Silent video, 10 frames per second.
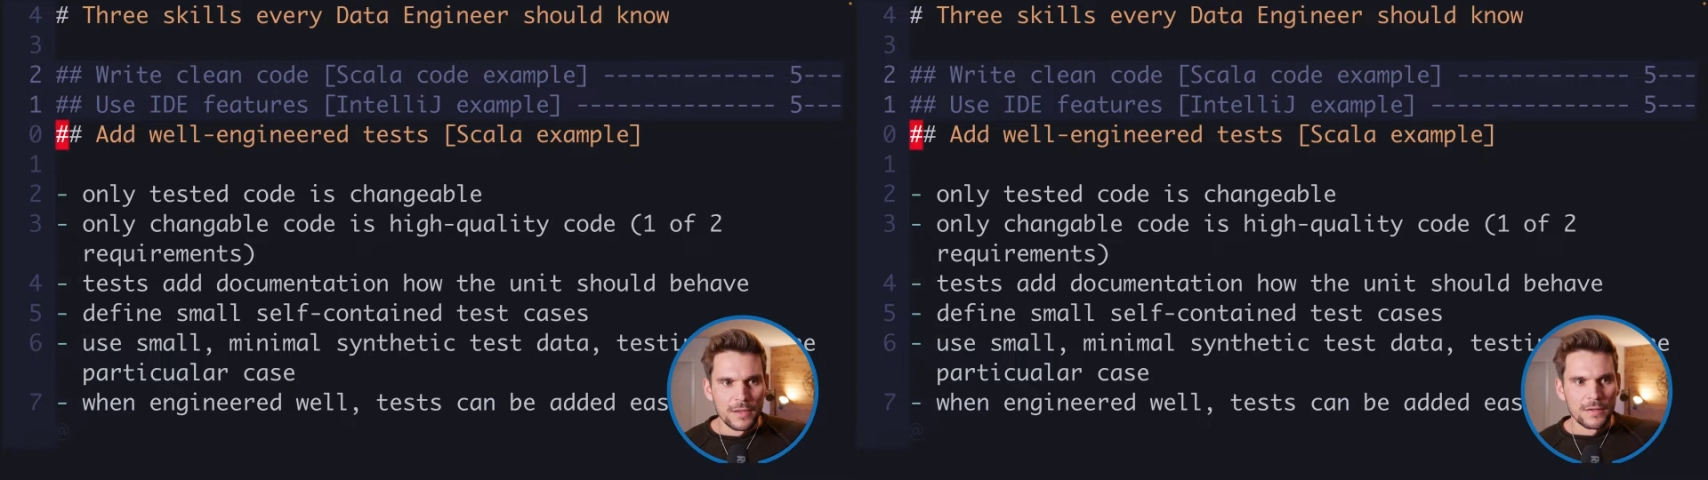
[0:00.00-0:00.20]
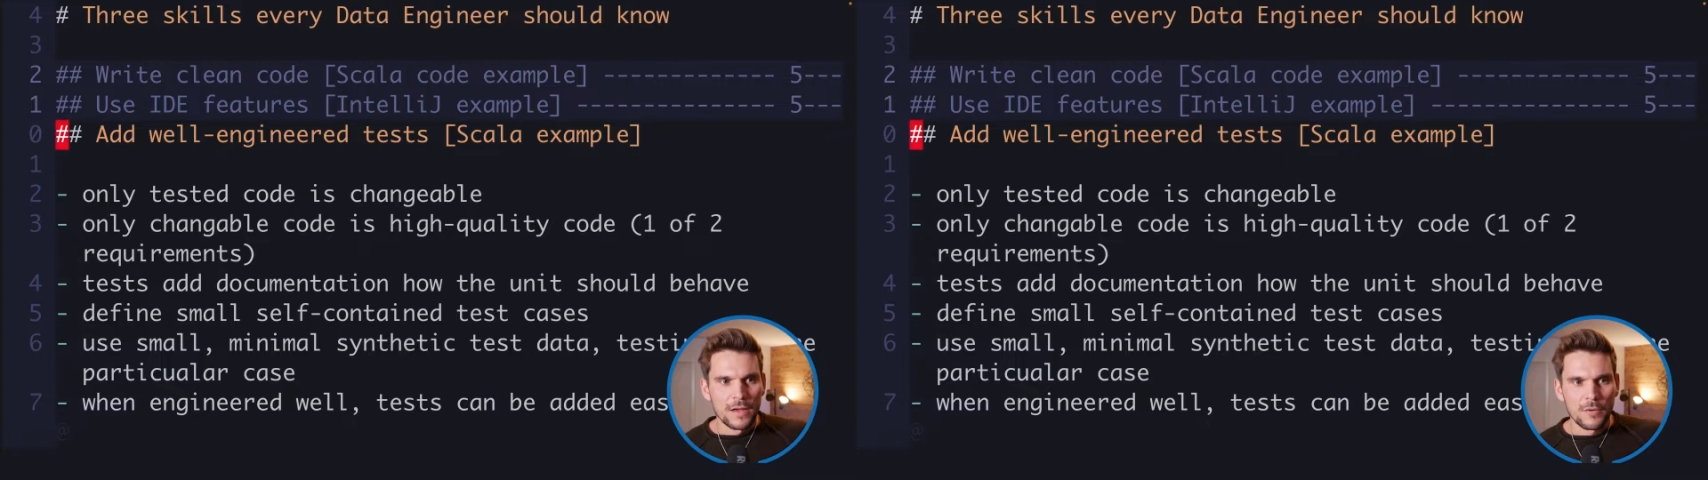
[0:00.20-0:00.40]

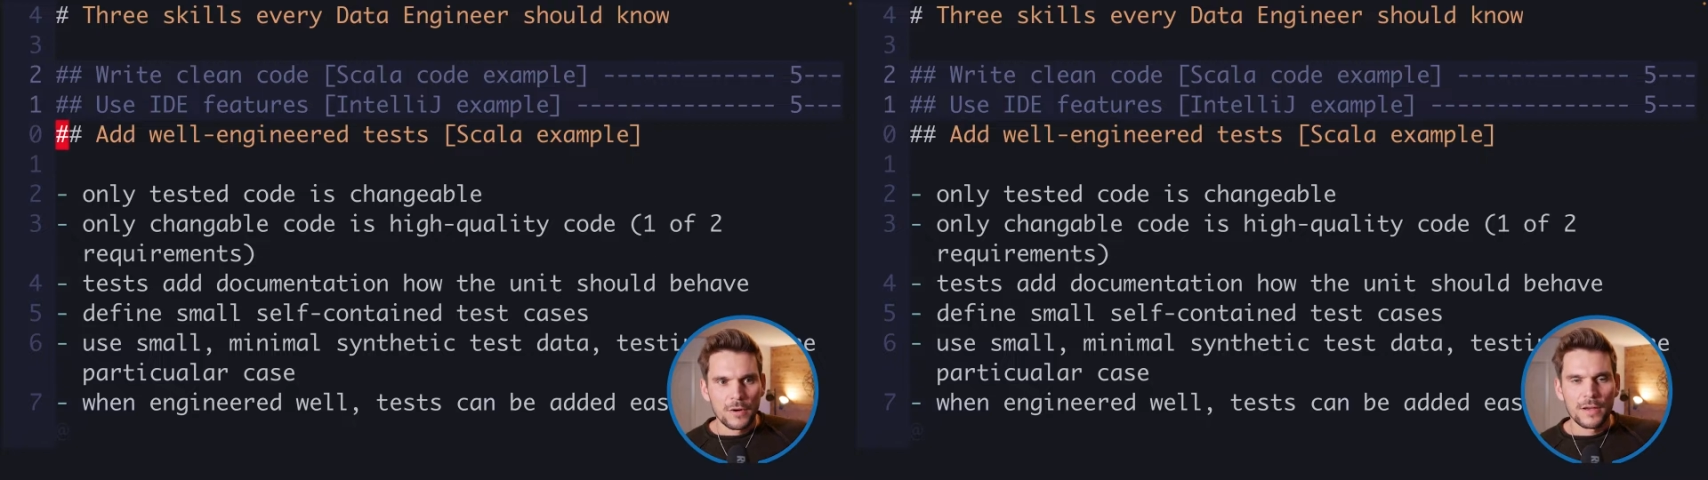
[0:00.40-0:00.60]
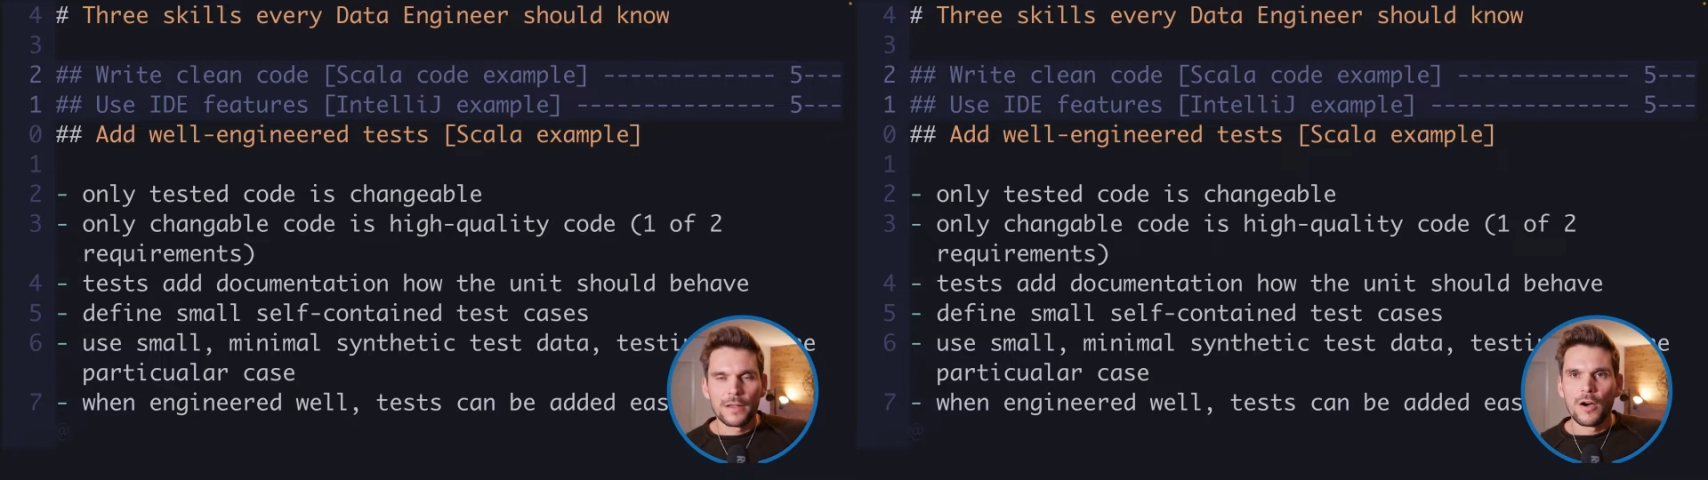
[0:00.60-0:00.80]

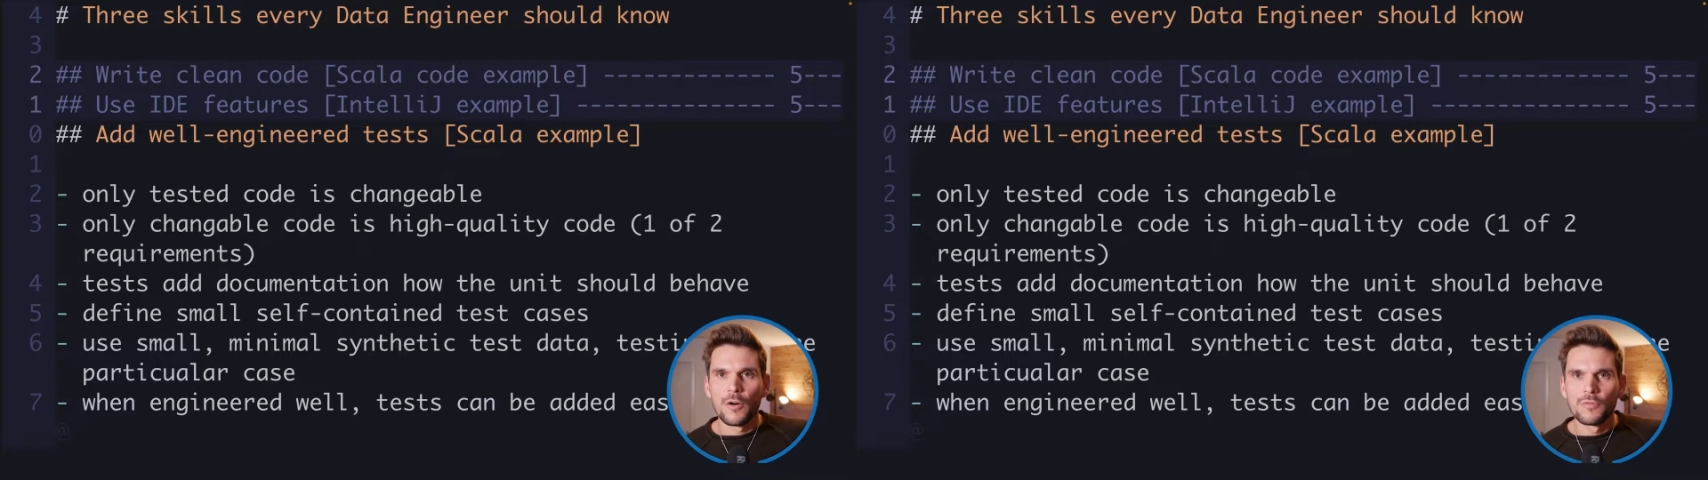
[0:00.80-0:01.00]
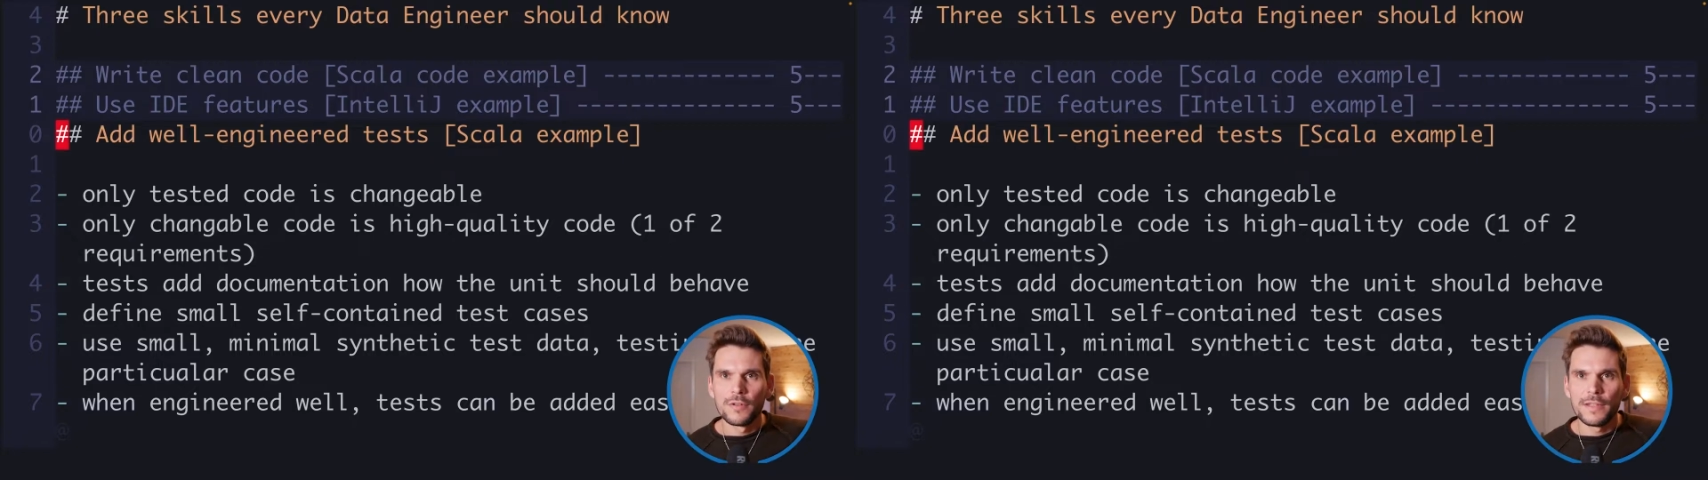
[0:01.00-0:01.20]
Now,
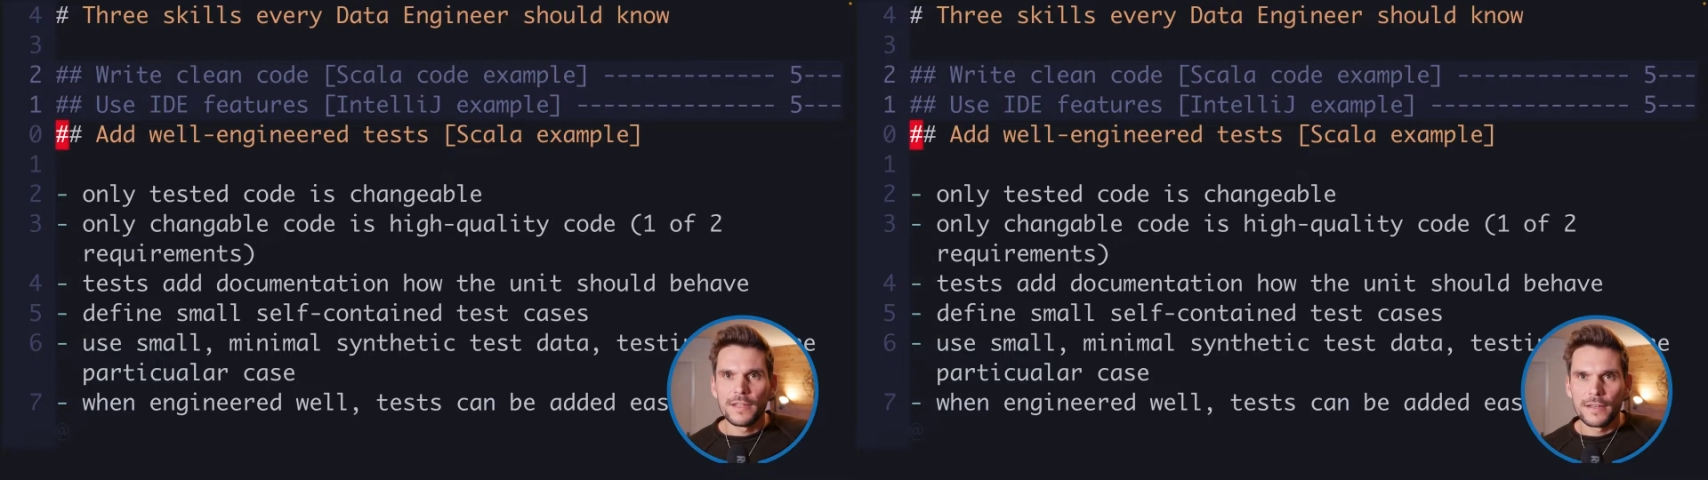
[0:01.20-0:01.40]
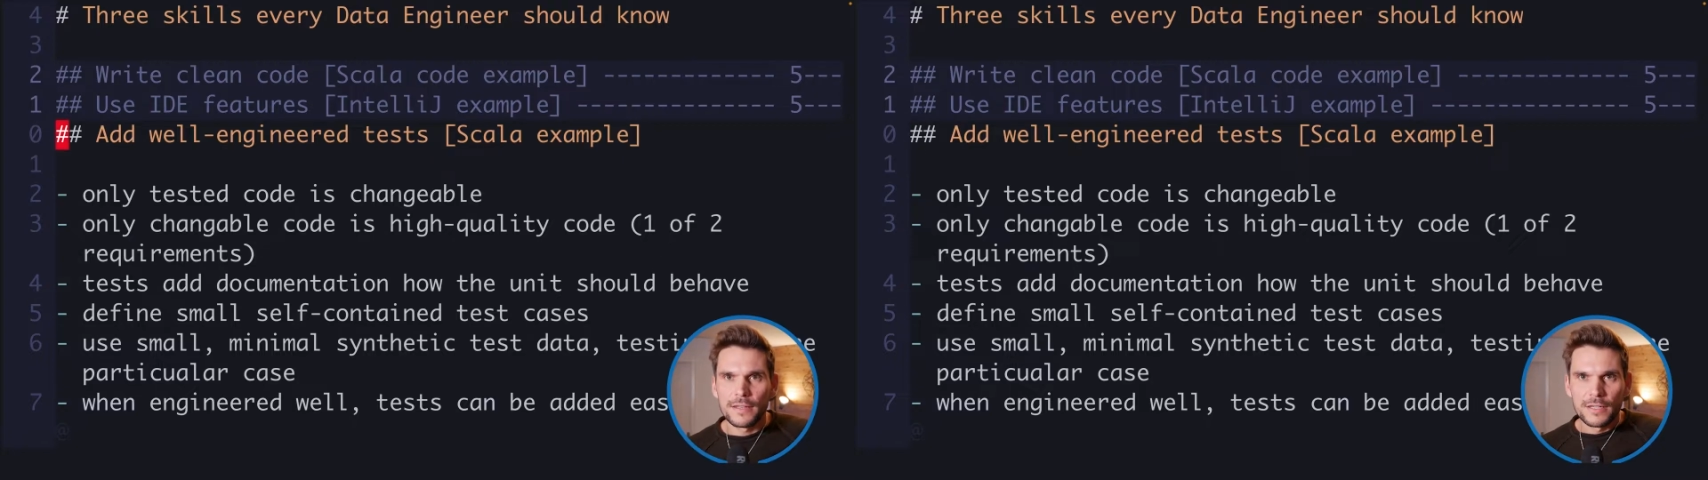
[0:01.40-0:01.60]
only